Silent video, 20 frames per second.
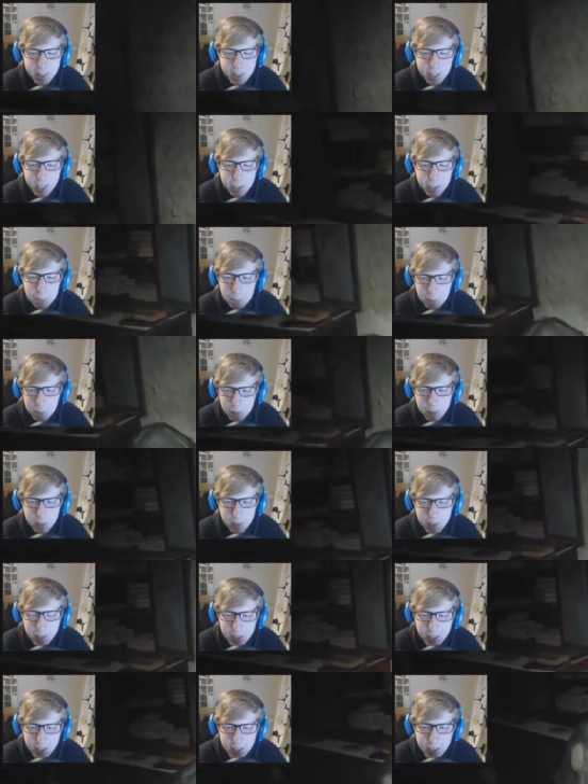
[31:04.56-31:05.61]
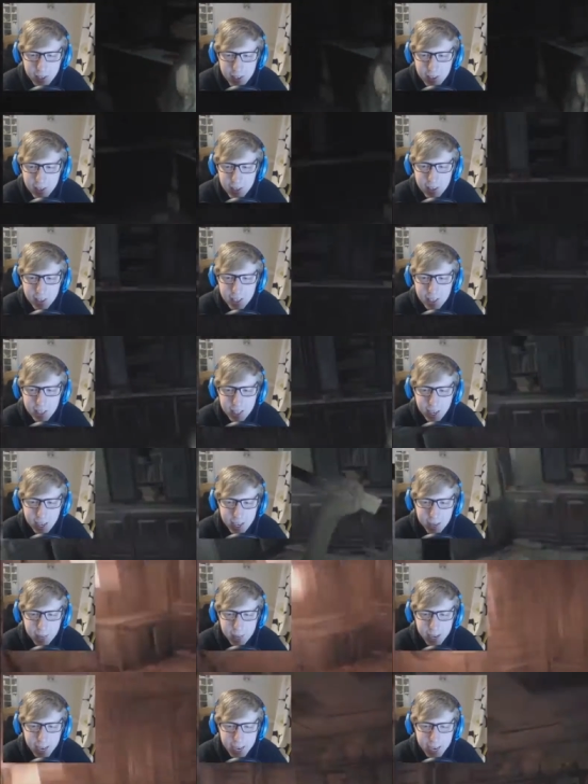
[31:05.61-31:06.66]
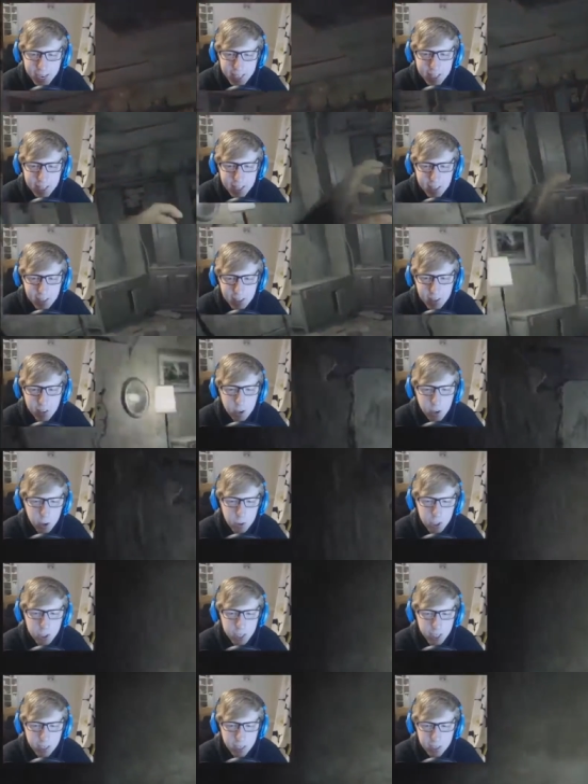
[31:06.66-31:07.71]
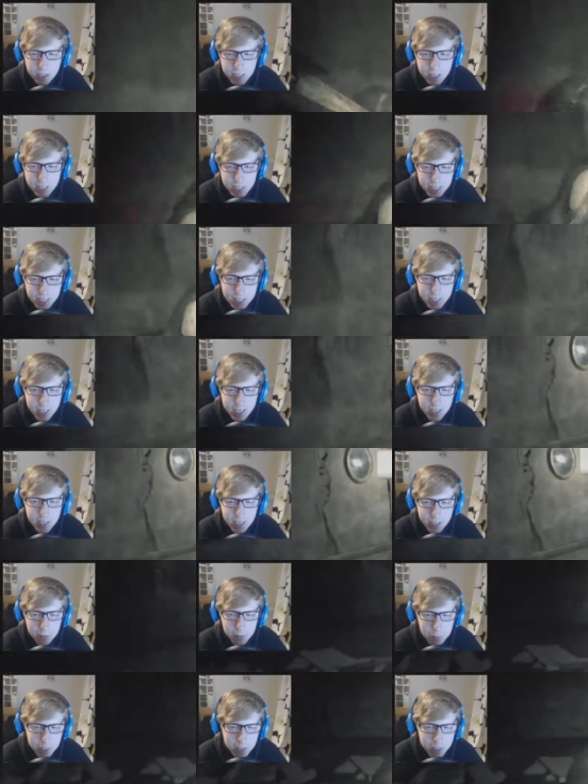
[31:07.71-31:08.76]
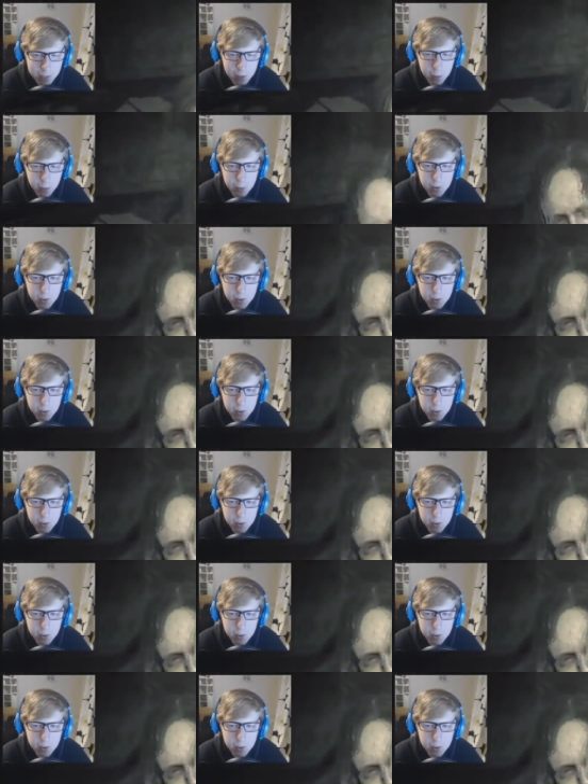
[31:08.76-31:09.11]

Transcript: some? I have an axe! Oh shit, she can hit me too.